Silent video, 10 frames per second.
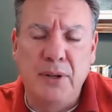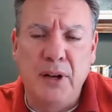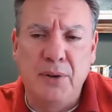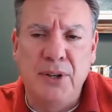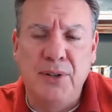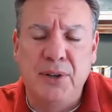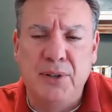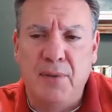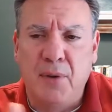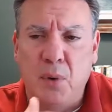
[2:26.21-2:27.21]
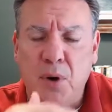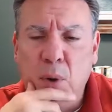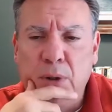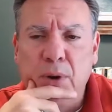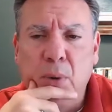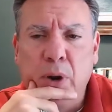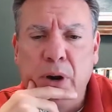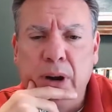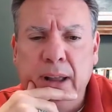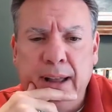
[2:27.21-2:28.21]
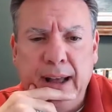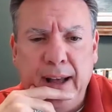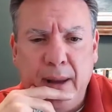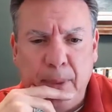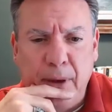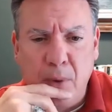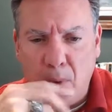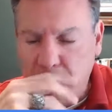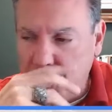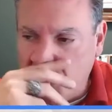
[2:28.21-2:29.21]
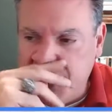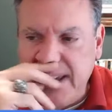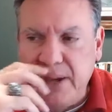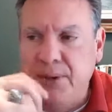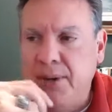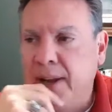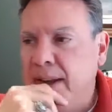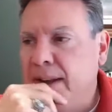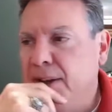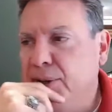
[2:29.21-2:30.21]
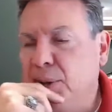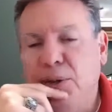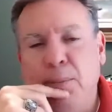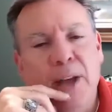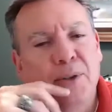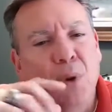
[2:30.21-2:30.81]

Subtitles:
you know, season is different, or whether in the winter up in the north or northeast, so it's a mess.